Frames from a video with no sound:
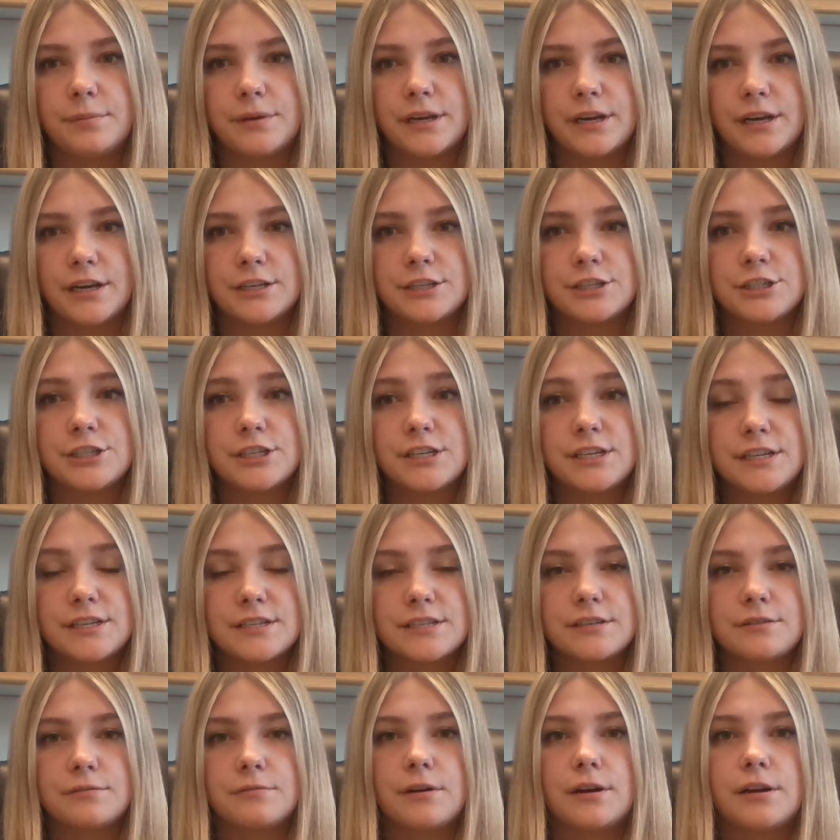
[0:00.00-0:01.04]
because she
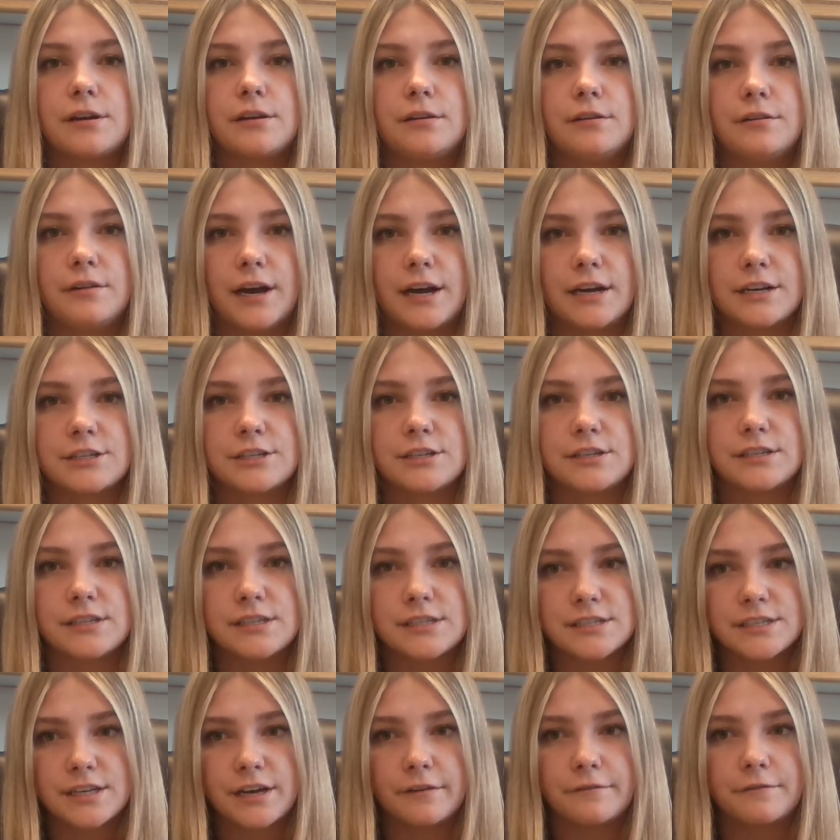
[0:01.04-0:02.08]
is the one who actually
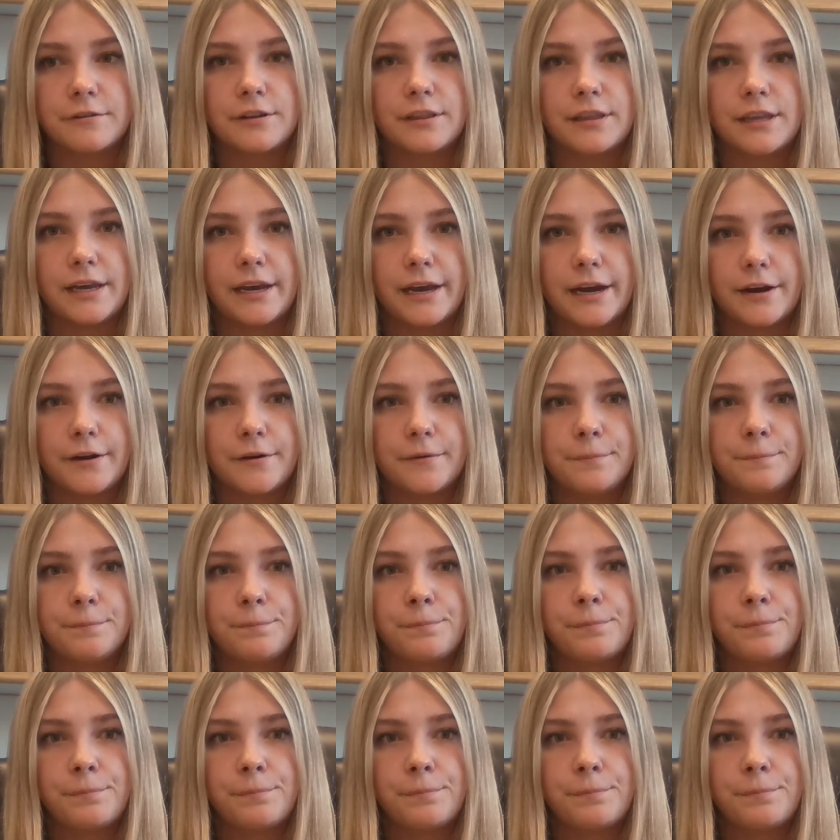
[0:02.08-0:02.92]
discovered the error.